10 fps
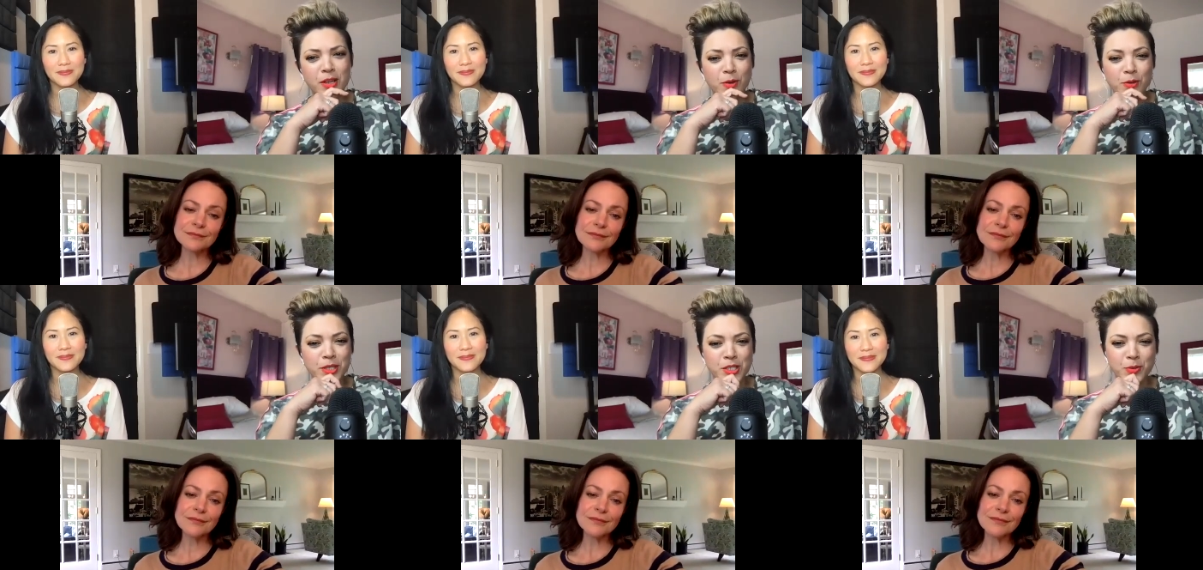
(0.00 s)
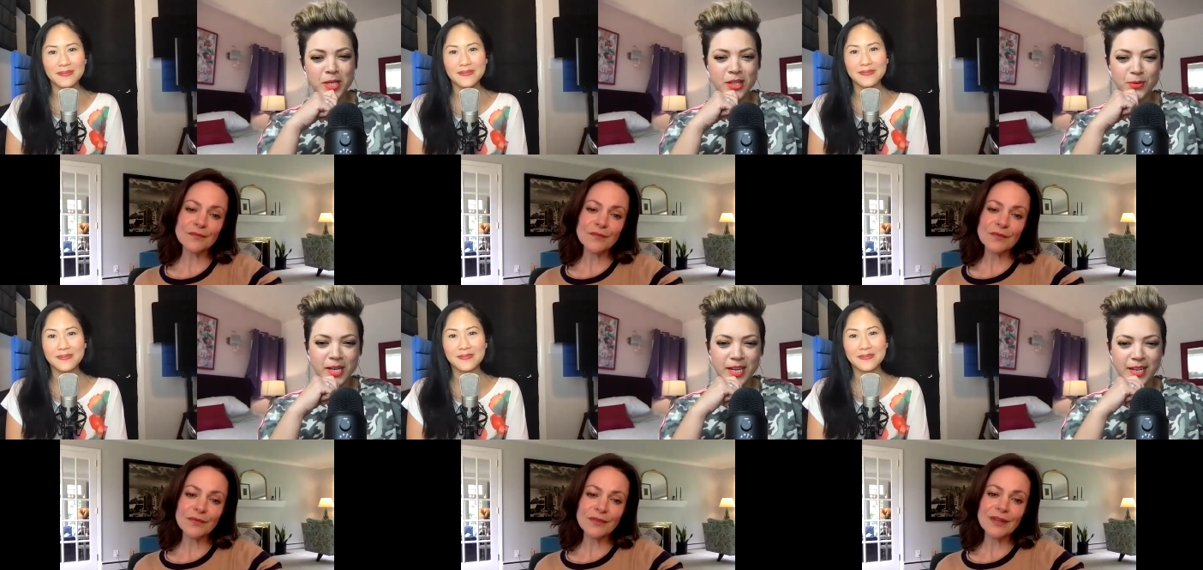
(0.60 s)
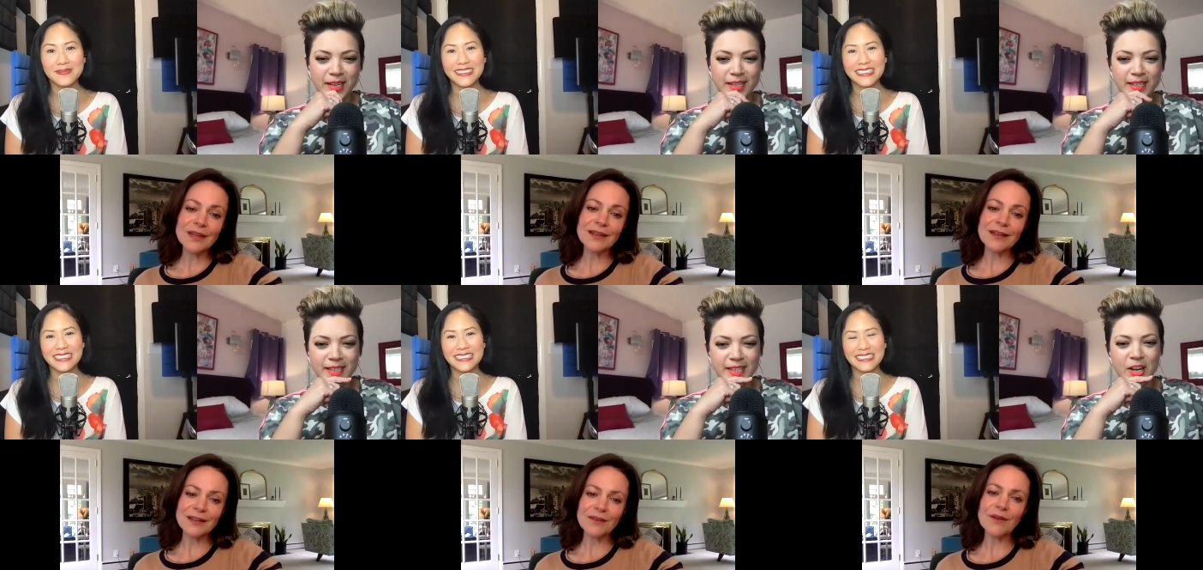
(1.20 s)
Speaker 1: You're only 23,
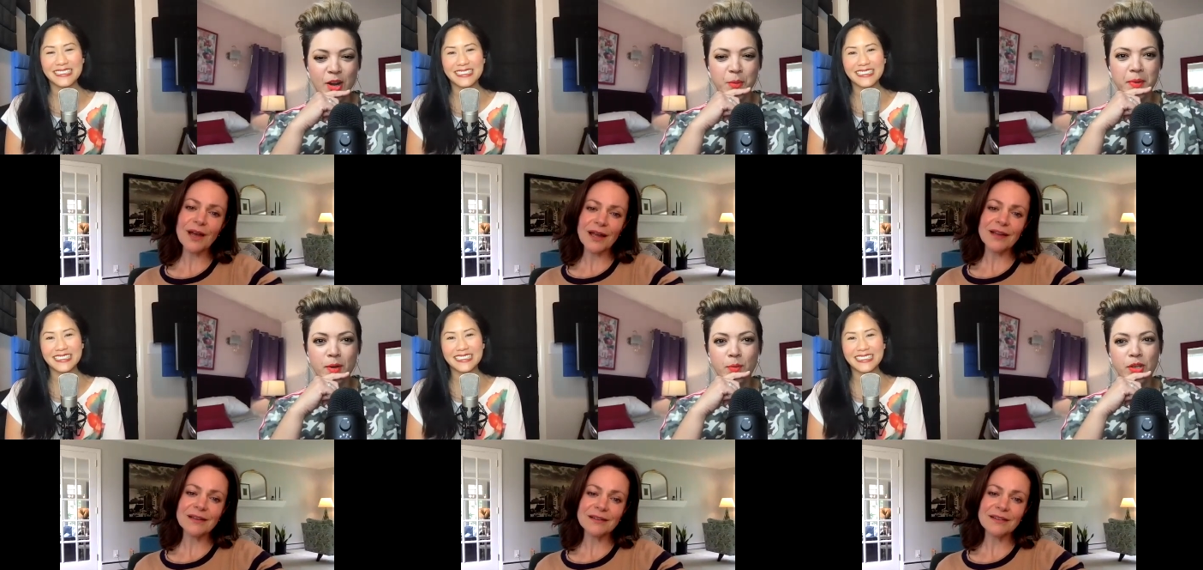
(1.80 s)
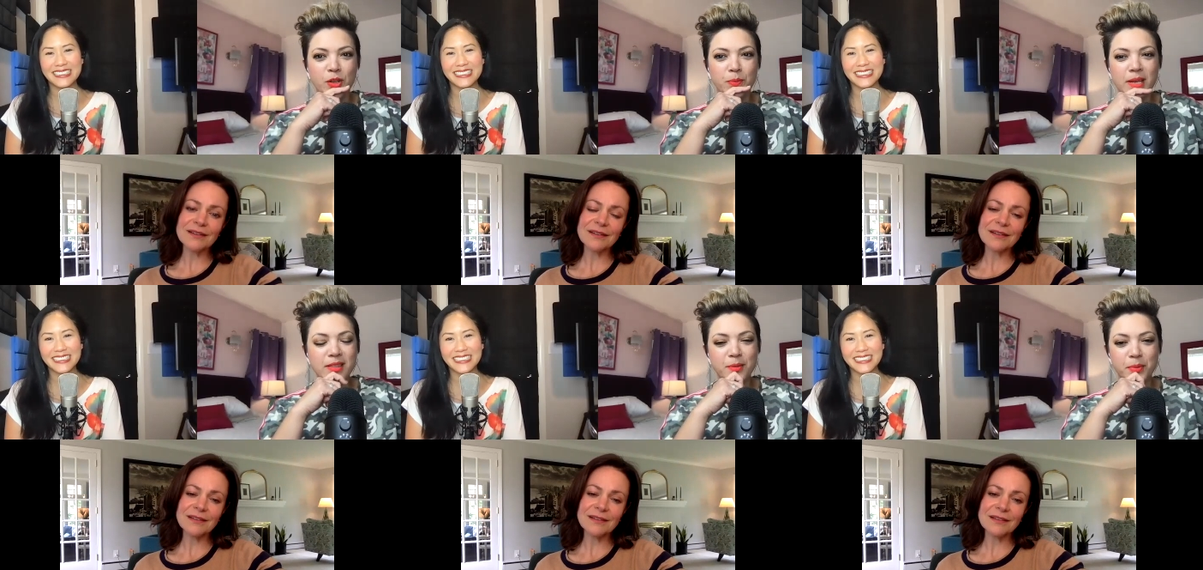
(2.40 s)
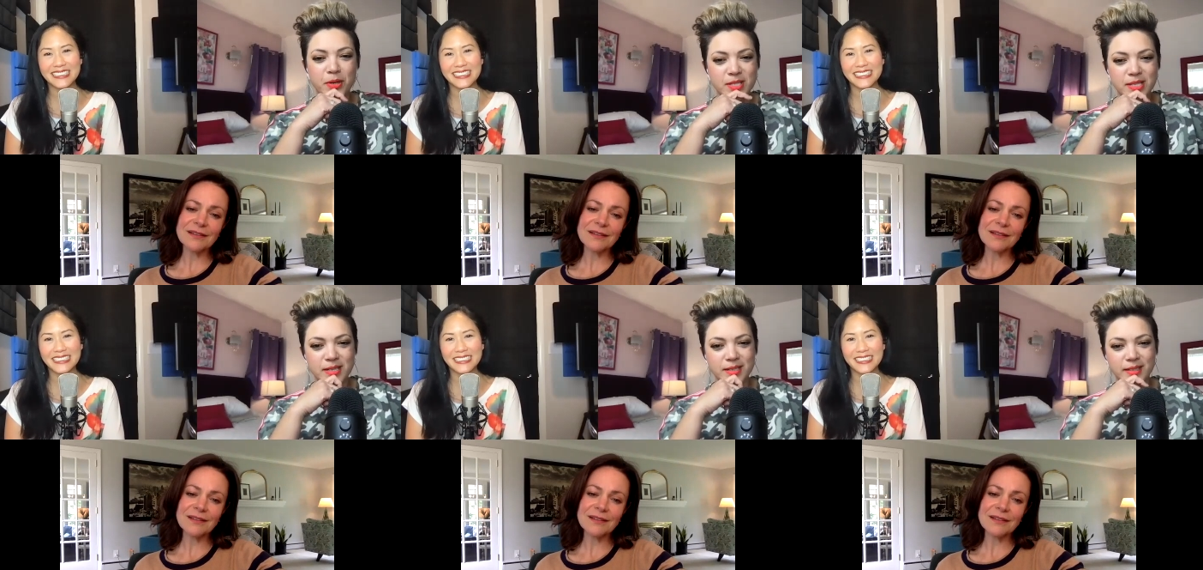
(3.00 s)
you know, but when you meet the
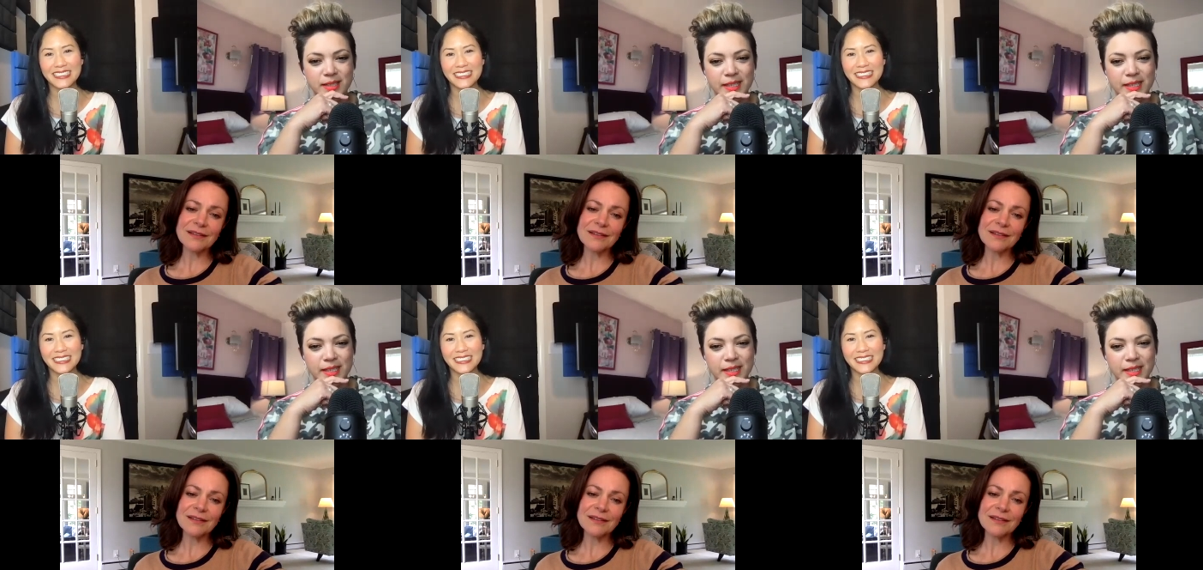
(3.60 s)
person